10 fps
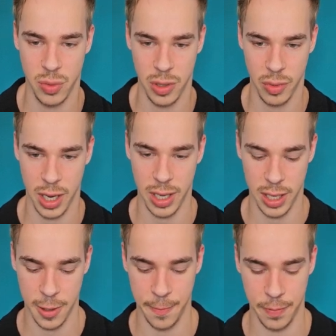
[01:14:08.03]
one right
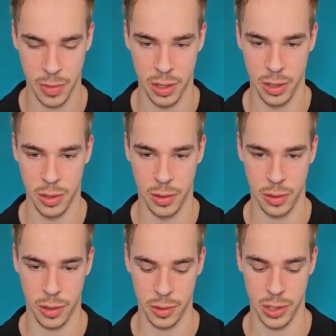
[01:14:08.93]
here. I'm
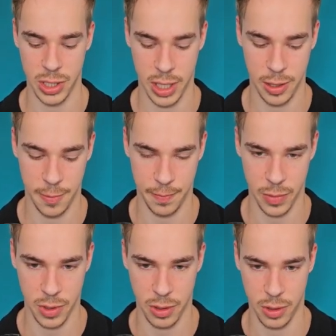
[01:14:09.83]
going to say
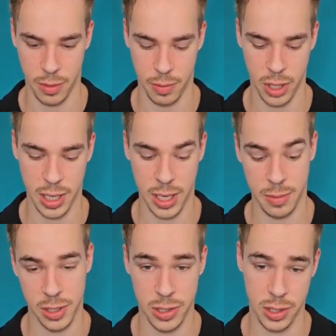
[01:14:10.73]
my
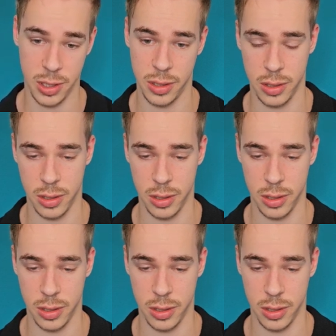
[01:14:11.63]
name is